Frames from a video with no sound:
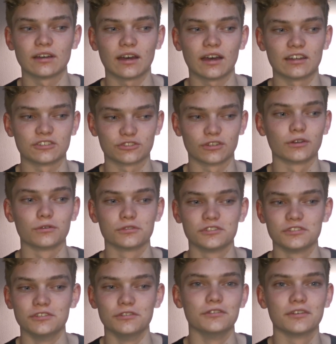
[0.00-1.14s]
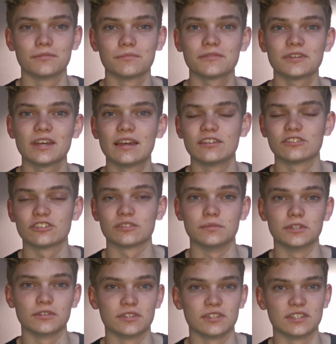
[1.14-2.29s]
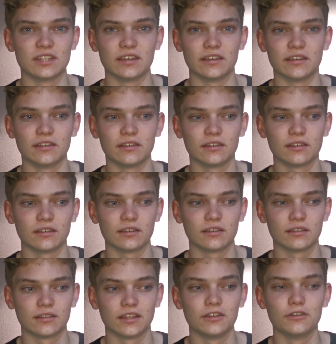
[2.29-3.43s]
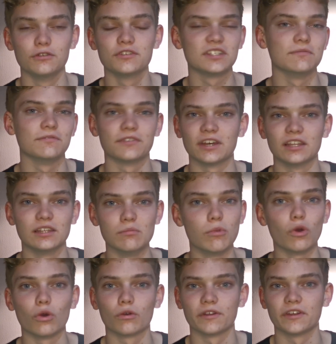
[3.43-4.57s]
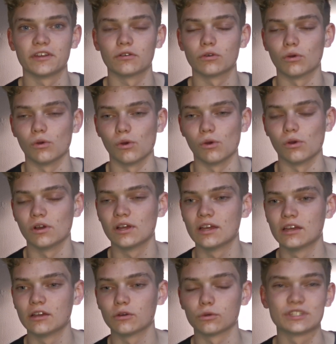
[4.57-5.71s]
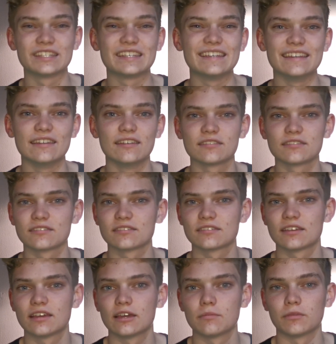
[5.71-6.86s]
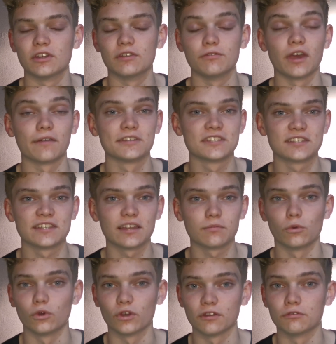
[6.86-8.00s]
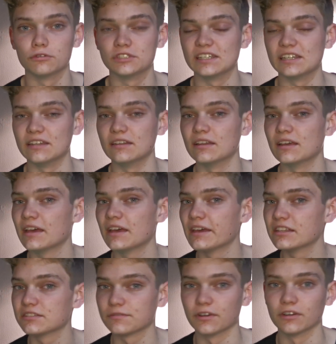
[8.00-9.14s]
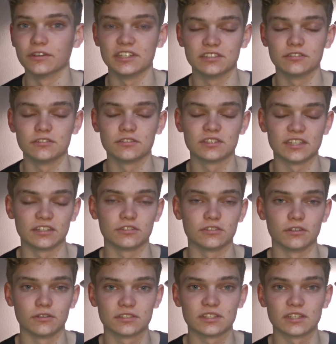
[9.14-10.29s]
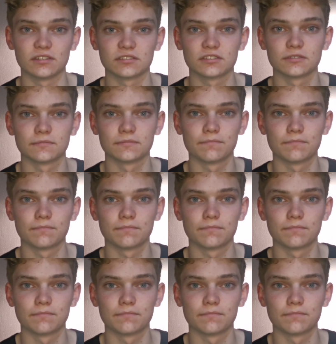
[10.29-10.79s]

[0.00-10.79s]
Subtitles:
I struggle to do them just because they do seem fairly boring or tedious. But if you have a set morning routine, it's very easy to stick to those things.